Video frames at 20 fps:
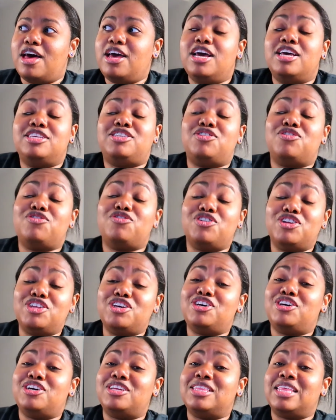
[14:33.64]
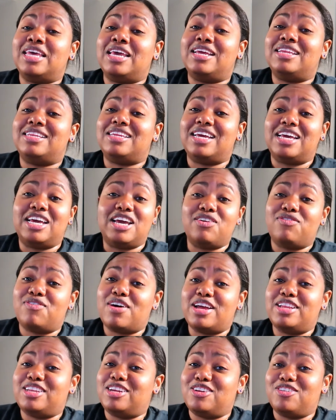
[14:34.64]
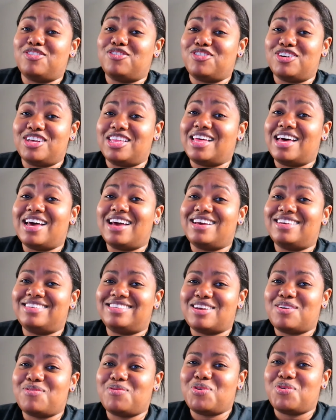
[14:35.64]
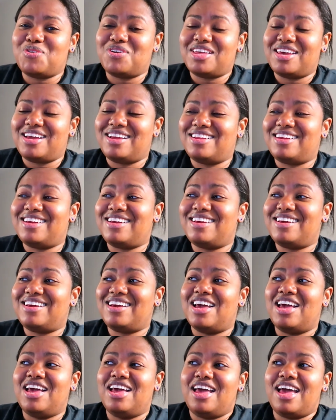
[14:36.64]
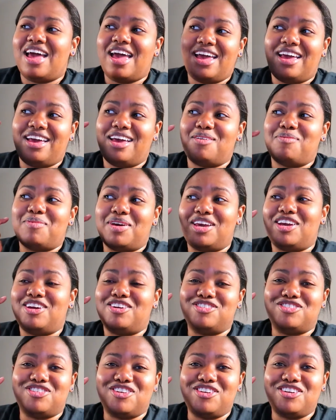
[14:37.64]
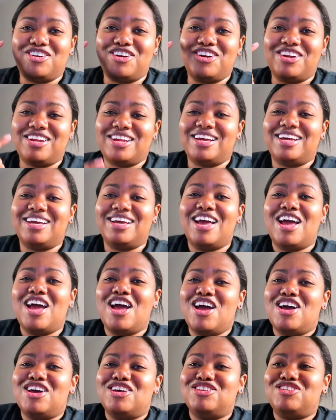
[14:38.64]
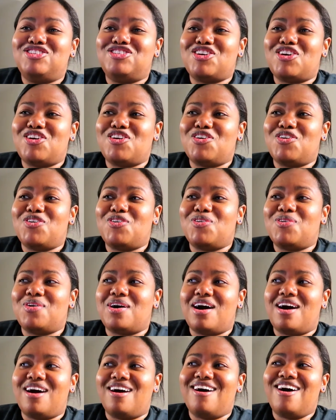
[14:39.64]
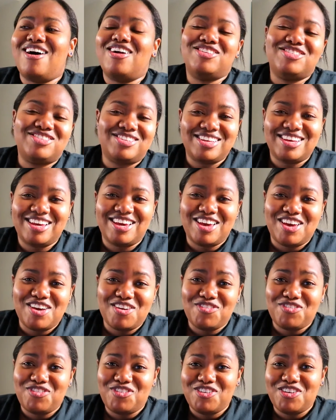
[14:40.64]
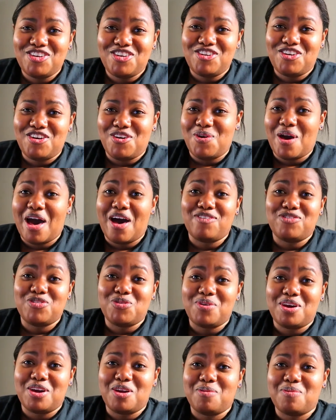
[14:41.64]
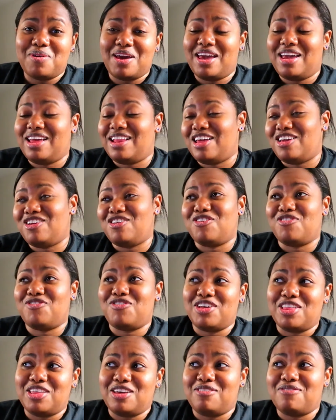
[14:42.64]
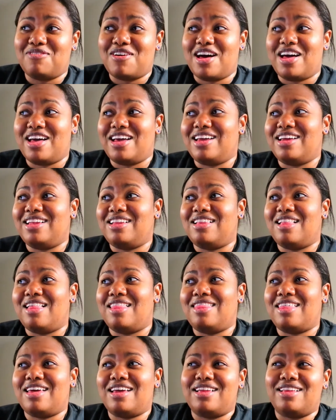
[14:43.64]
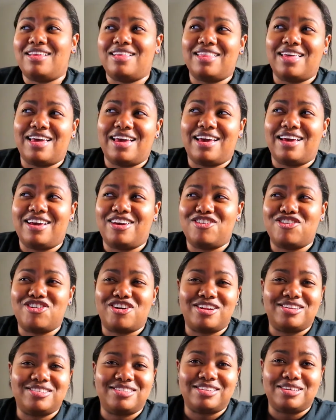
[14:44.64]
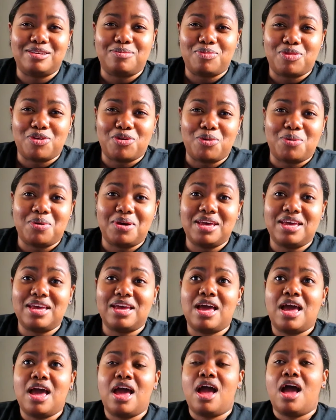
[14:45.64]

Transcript: it's a really good landing if I didn't realize that we were landing, aka my ears aren't hurting. So honestly, if you, you have no ear pain and you're feeling fine, then like you're gonna sleep through it.